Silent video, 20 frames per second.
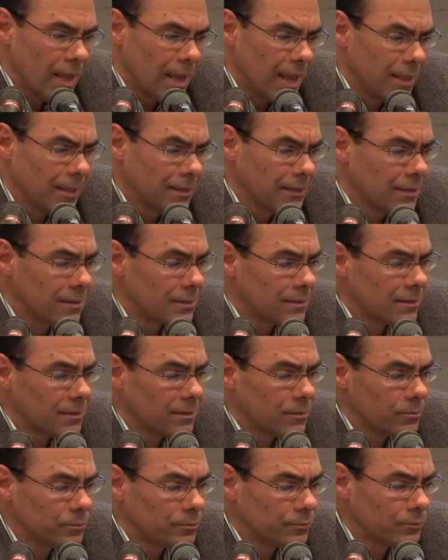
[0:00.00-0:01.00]
And
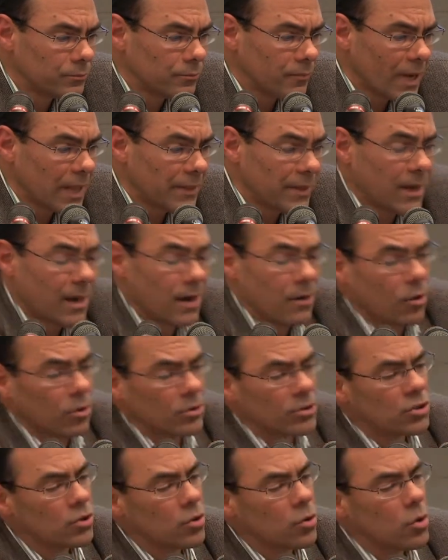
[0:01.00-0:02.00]
there are
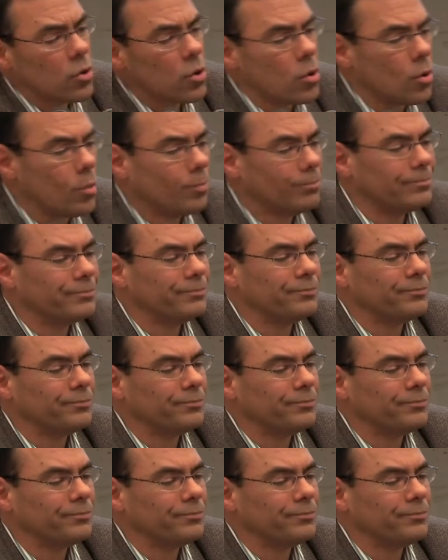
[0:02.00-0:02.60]
also